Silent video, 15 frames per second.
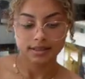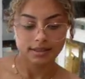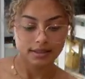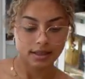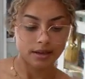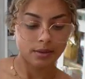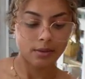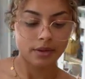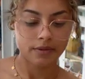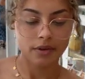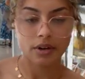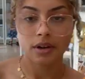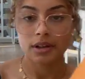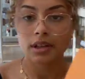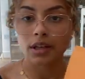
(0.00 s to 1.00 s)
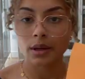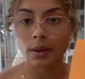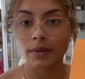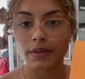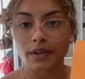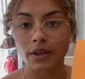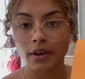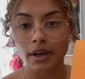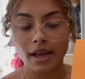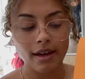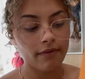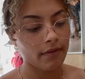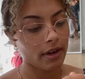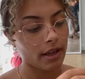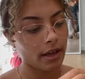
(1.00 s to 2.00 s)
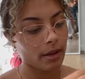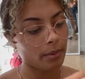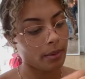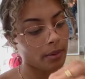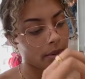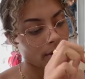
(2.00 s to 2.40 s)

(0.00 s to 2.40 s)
So we've got the Louis Vuitton envelope.